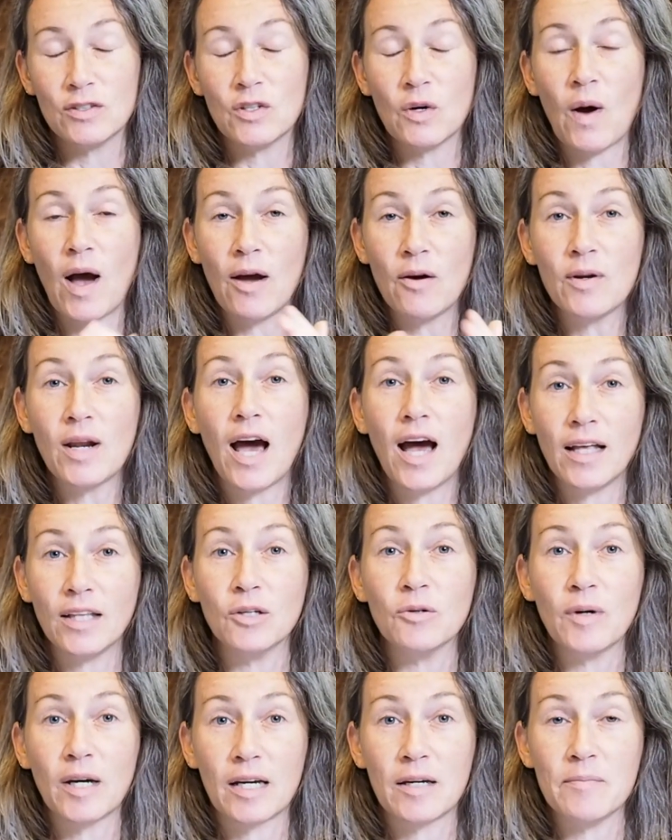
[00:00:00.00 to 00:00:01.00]
so I would
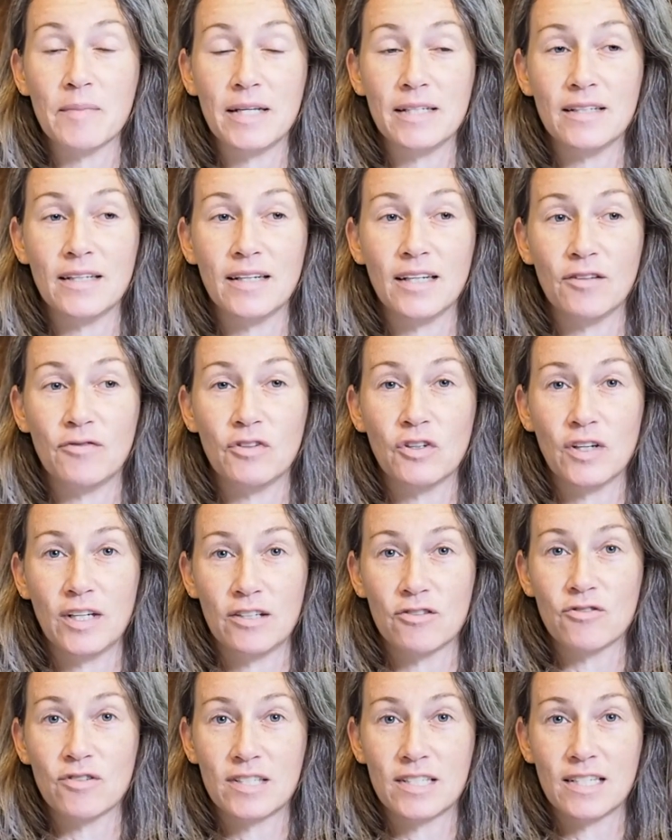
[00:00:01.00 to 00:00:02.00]
highly recommend it if you're
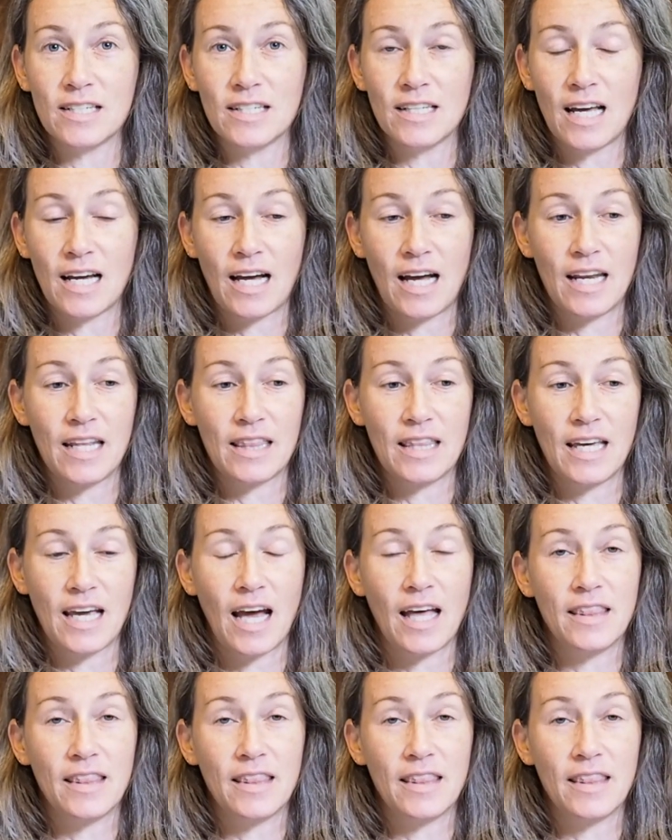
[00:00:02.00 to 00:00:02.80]
interested in that kind of thing.